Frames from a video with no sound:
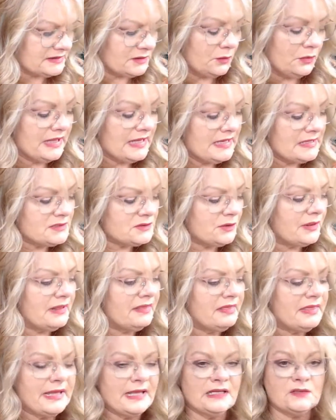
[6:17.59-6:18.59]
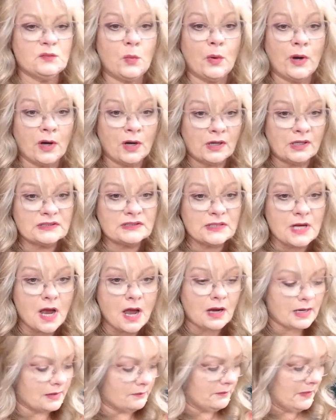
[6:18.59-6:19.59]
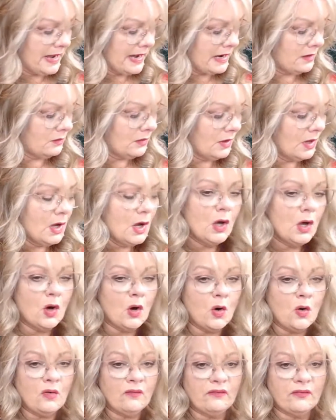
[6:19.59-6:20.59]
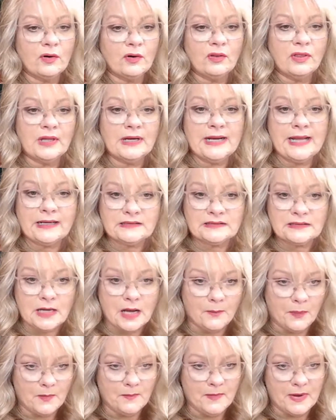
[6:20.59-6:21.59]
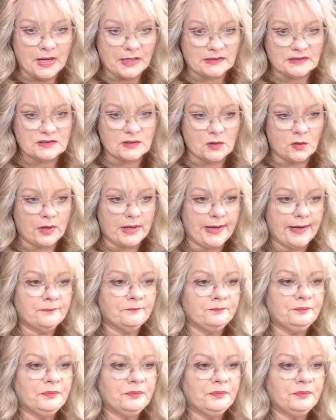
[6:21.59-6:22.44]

So these are the things we're going to talk about over the next couple months, okay?